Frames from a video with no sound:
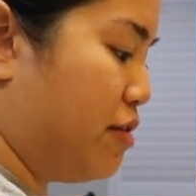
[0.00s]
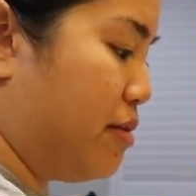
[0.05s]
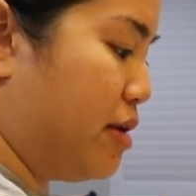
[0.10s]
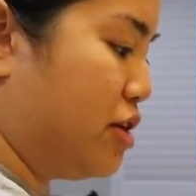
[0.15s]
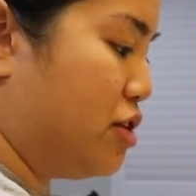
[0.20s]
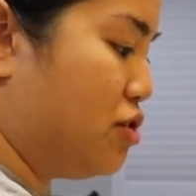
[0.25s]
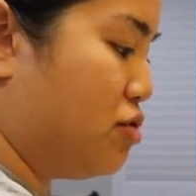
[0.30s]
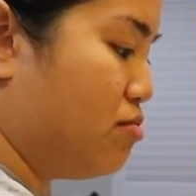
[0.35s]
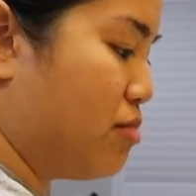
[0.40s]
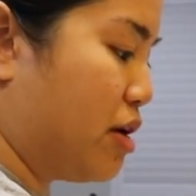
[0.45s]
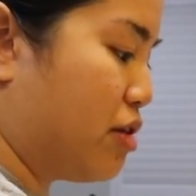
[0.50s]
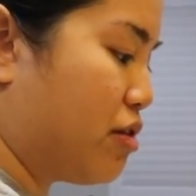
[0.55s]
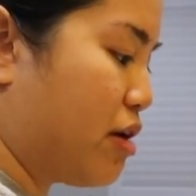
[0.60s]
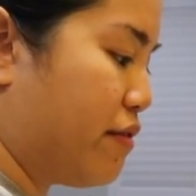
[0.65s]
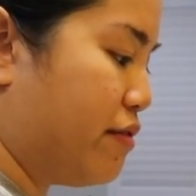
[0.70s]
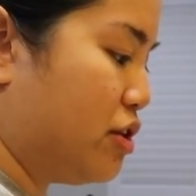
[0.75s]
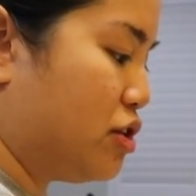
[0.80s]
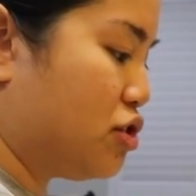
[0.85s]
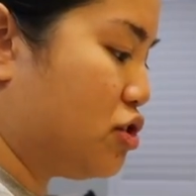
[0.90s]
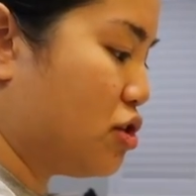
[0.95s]
My
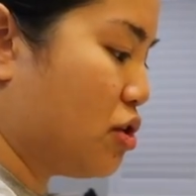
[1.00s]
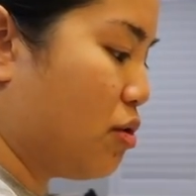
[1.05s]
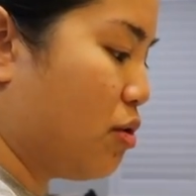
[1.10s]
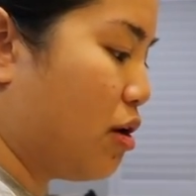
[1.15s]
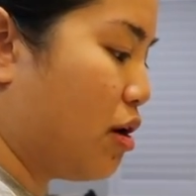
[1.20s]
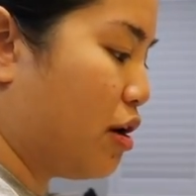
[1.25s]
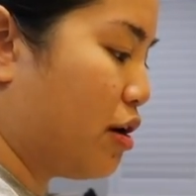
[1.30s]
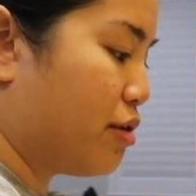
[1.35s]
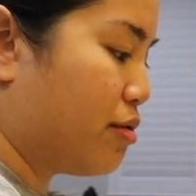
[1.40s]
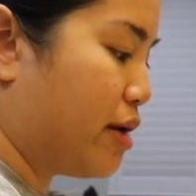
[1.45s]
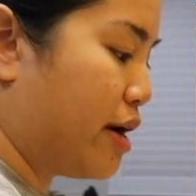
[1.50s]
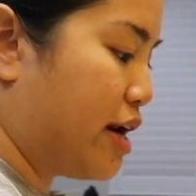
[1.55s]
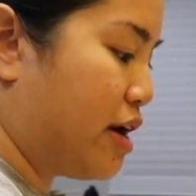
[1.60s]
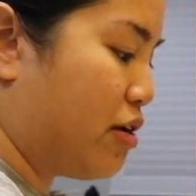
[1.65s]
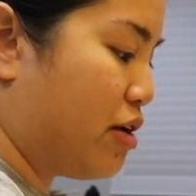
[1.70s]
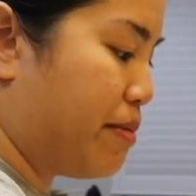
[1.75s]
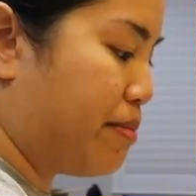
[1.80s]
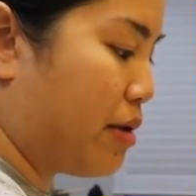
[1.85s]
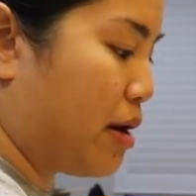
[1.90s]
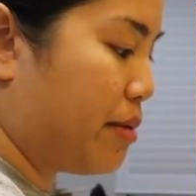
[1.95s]
gravy's so hard right now,
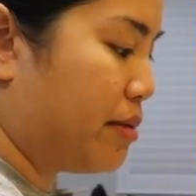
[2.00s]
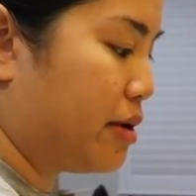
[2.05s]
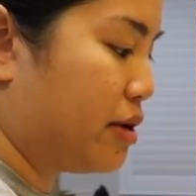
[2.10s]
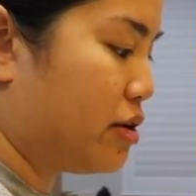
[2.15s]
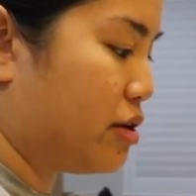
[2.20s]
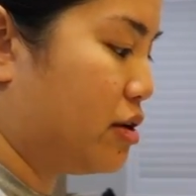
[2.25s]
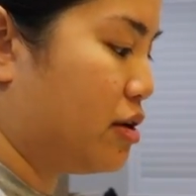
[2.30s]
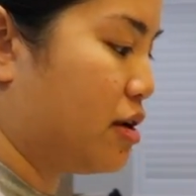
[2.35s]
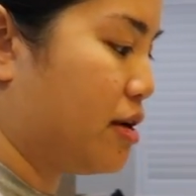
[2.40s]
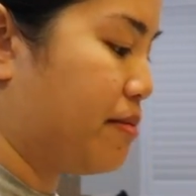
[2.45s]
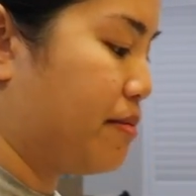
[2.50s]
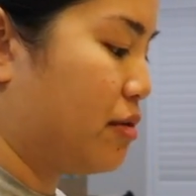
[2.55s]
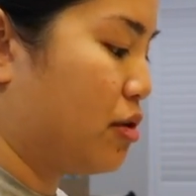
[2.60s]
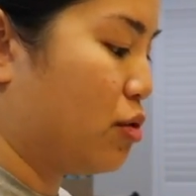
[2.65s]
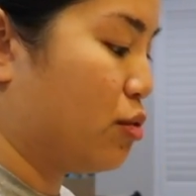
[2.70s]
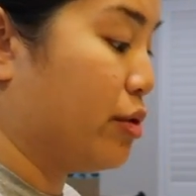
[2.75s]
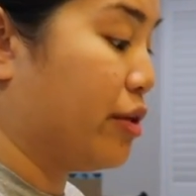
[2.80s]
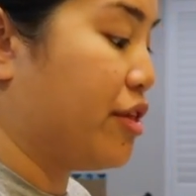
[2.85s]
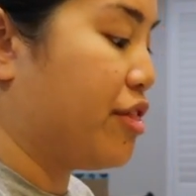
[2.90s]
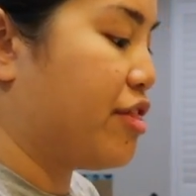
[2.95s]
I probably could,
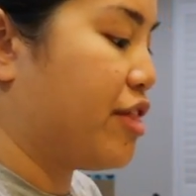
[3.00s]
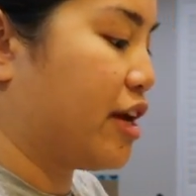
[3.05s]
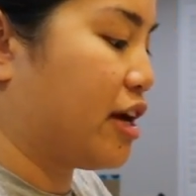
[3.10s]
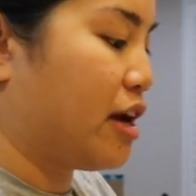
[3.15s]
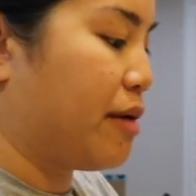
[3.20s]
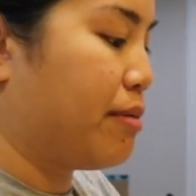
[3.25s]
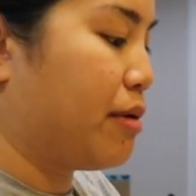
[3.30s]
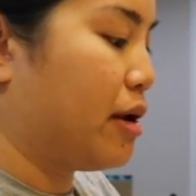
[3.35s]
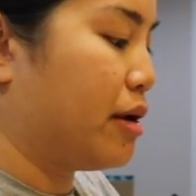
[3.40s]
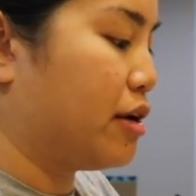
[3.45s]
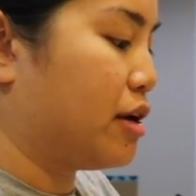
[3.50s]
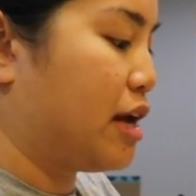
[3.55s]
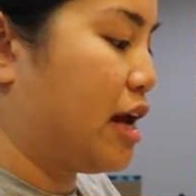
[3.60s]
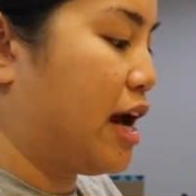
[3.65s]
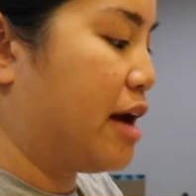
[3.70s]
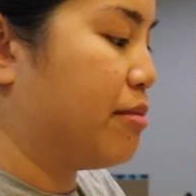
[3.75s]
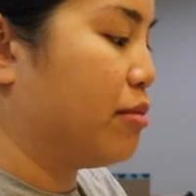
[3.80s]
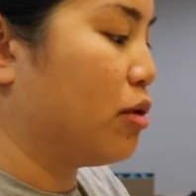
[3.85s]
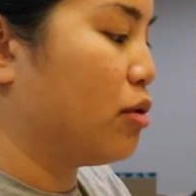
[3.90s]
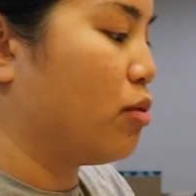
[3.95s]
or really thick, I probably could
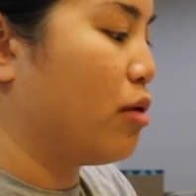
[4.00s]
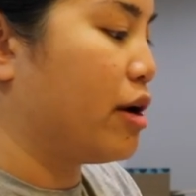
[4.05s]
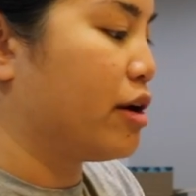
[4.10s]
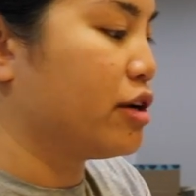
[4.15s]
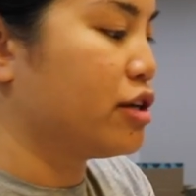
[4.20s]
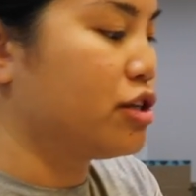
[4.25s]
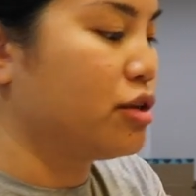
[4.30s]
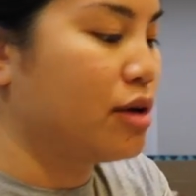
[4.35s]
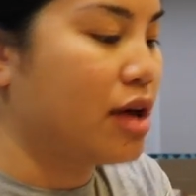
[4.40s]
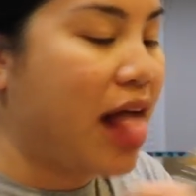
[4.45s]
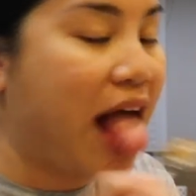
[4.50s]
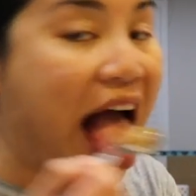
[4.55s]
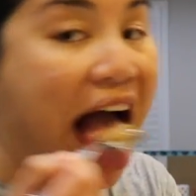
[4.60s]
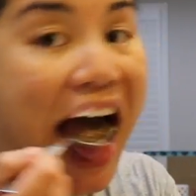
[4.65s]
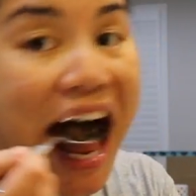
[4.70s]
add more water to it.